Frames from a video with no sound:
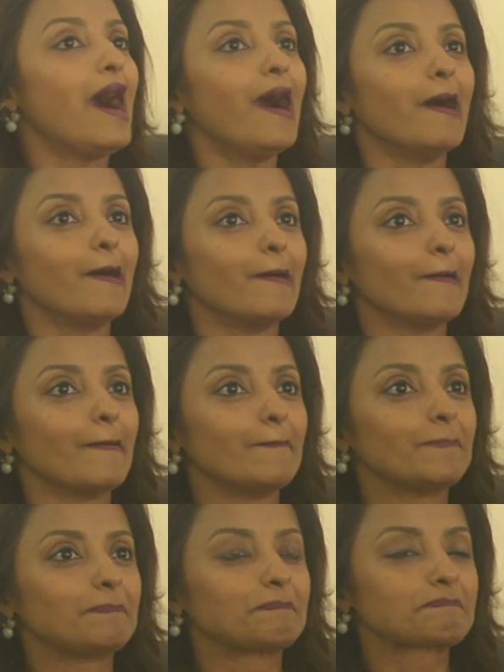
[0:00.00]

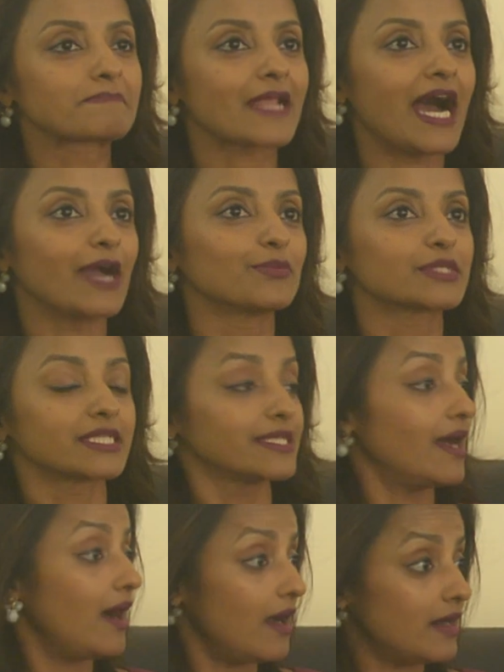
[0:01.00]
I was in
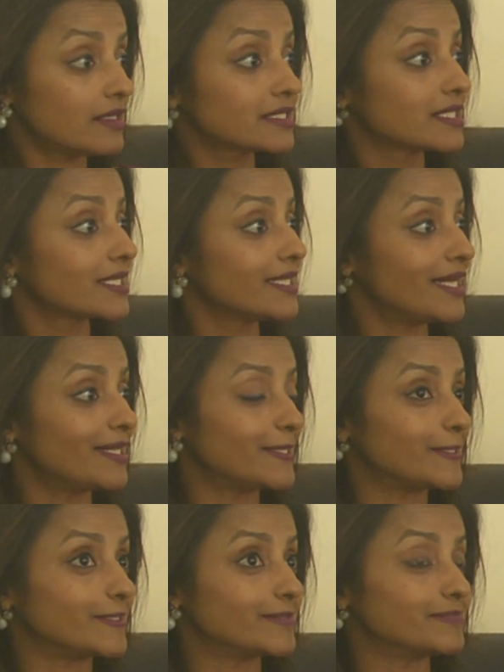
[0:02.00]
art,
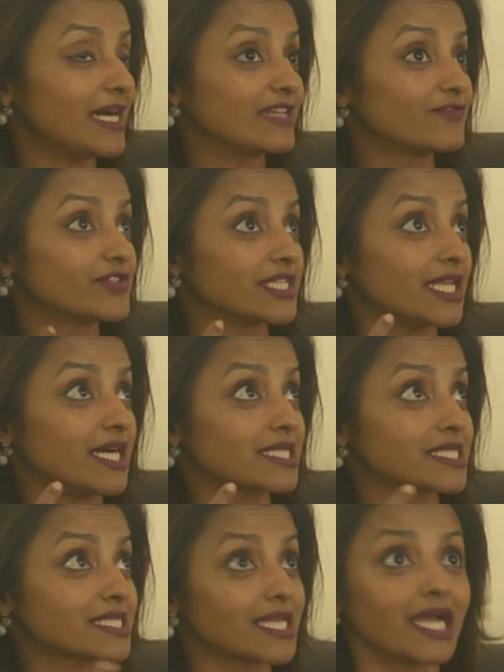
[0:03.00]
and for the
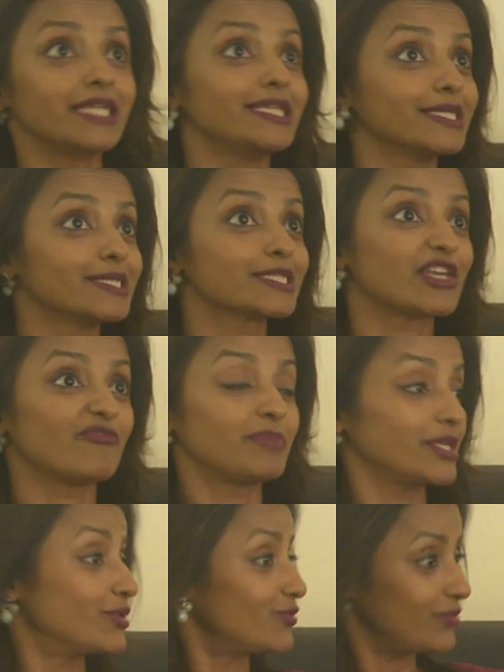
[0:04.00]
last 9 years, I've
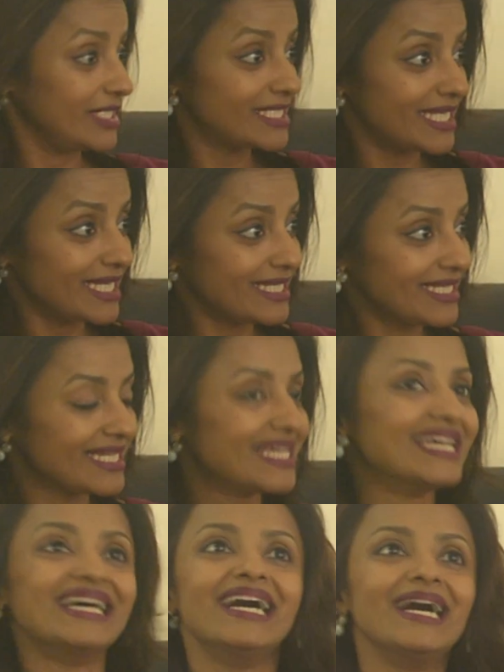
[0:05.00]
been in retail.
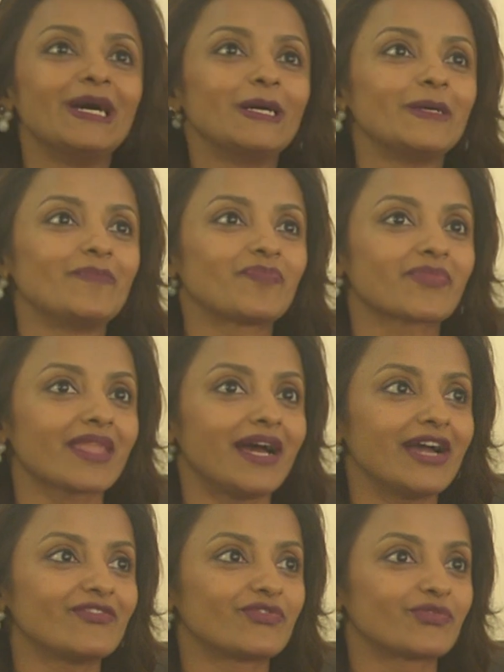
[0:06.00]

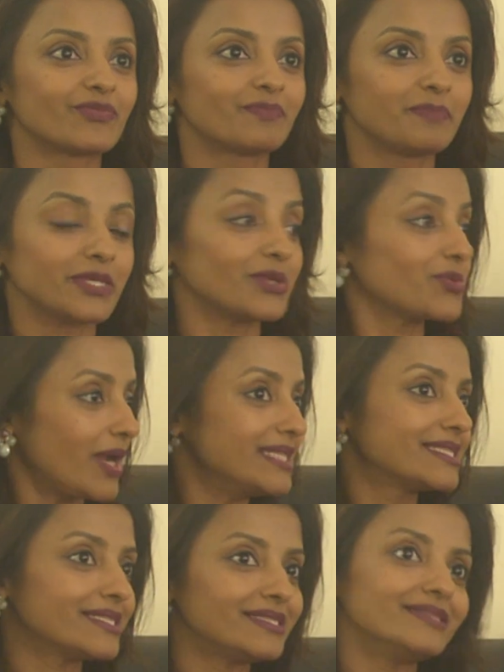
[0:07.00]
I've been a
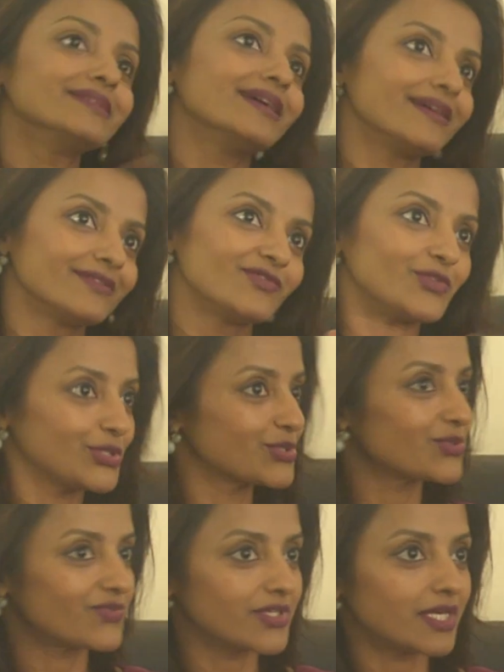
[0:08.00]
writer and a
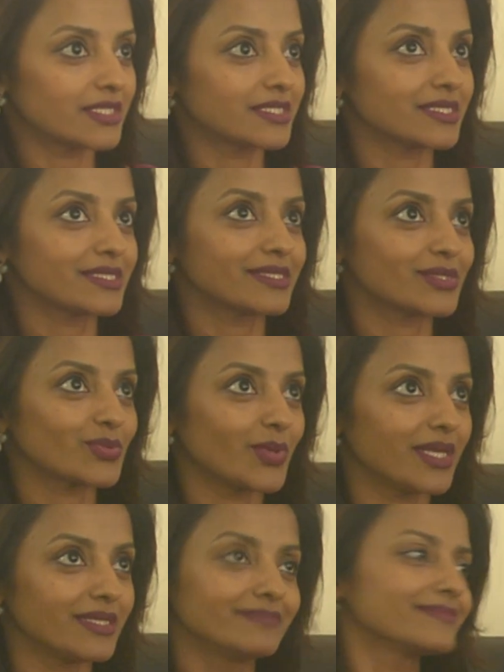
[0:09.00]
voiceover artist as
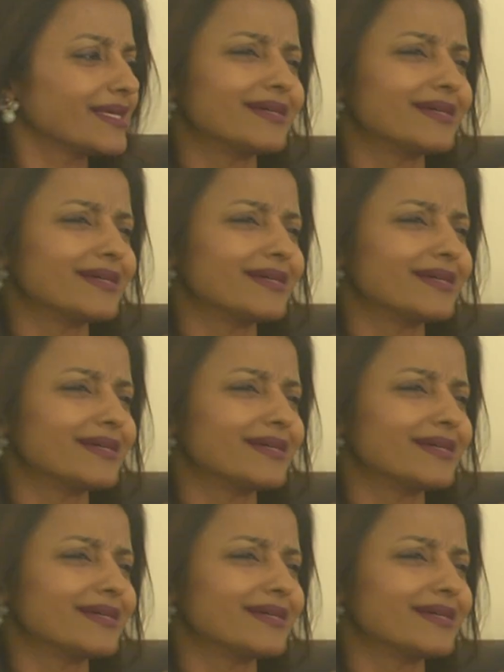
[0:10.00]
well.